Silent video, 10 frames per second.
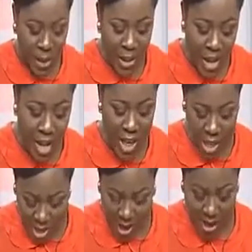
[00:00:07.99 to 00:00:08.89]

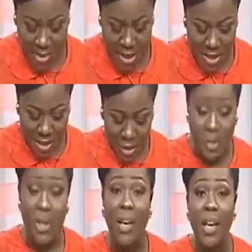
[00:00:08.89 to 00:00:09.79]
GEK Media
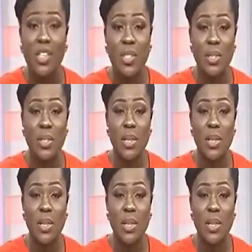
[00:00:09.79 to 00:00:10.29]
Communications,